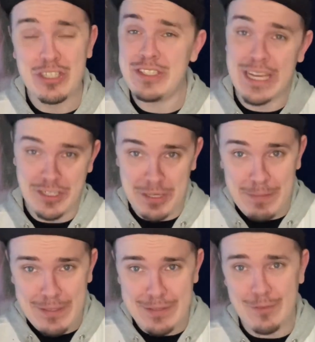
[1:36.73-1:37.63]
She's actually a
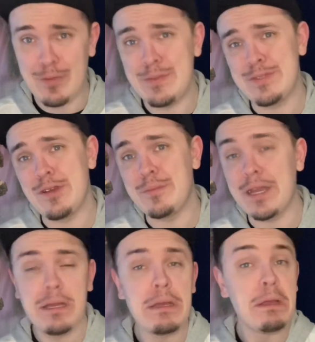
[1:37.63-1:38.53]
businesswoman, so I'm
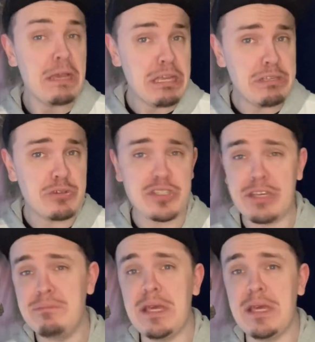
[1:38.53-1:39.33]
like, interesting.